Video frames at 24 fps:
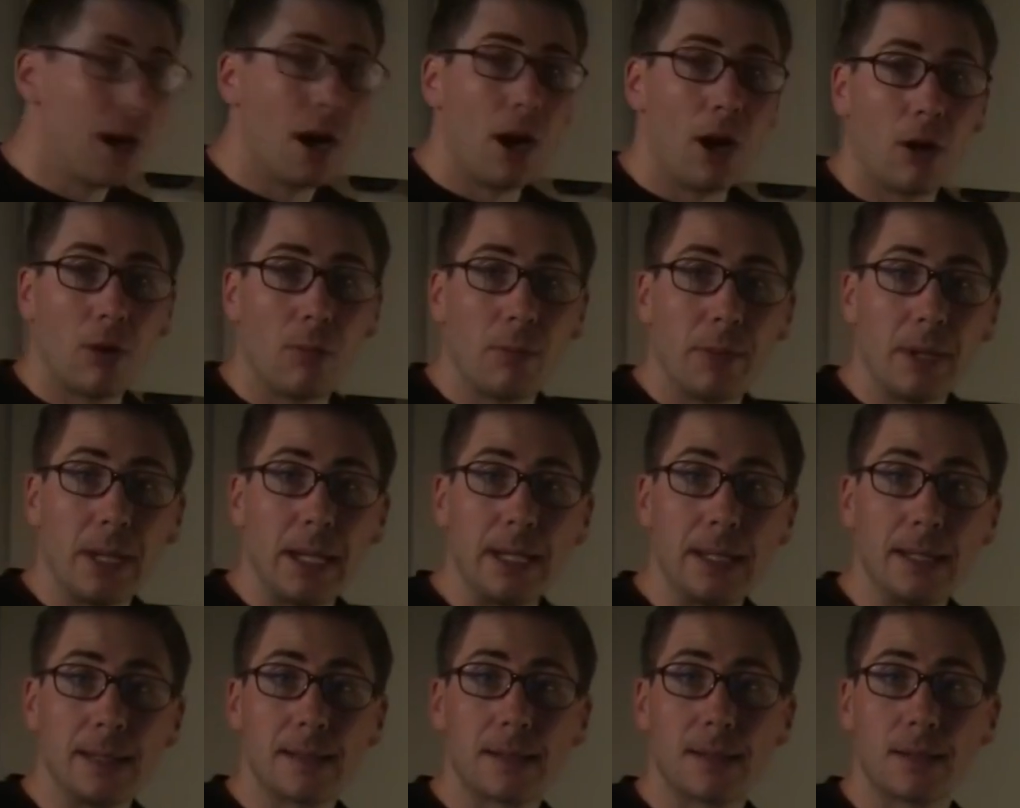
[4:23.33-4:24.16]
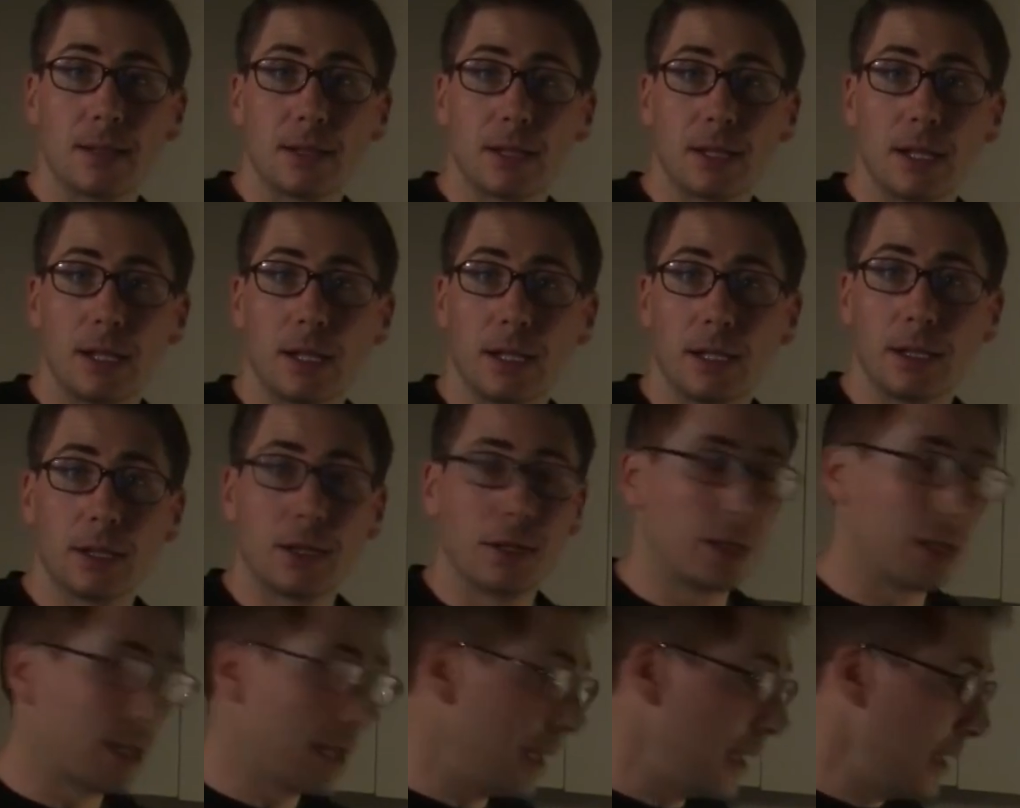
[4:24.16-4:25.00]
Our beans are done
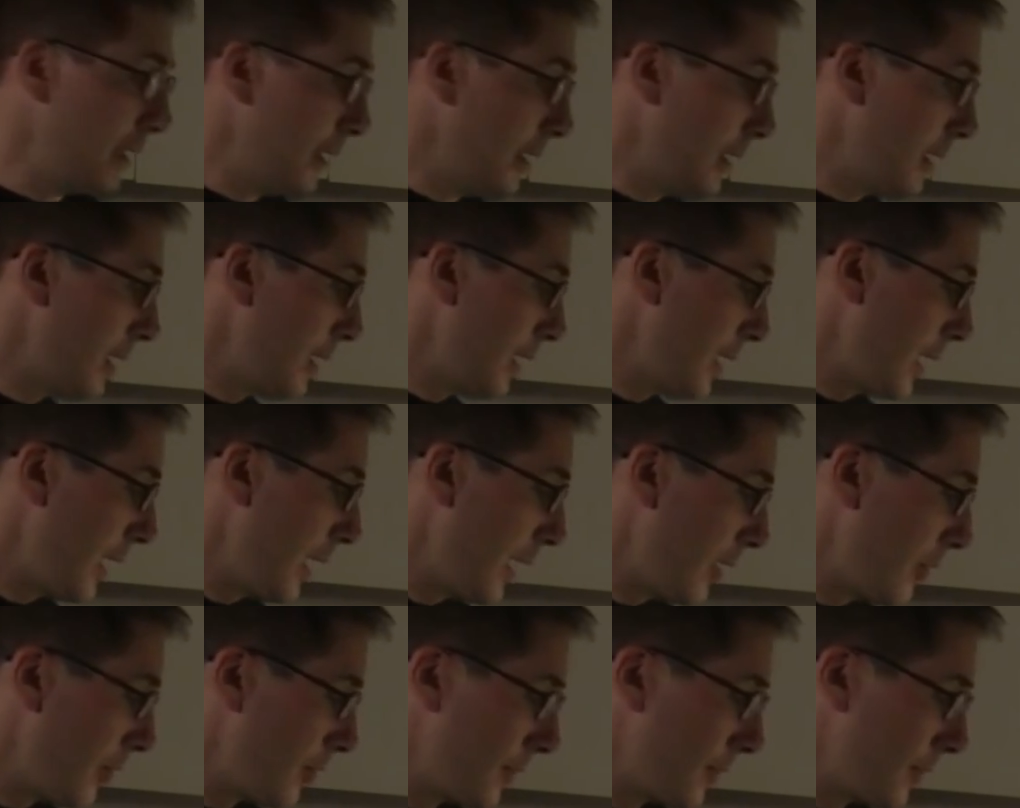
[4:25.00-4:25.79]
cooking. Our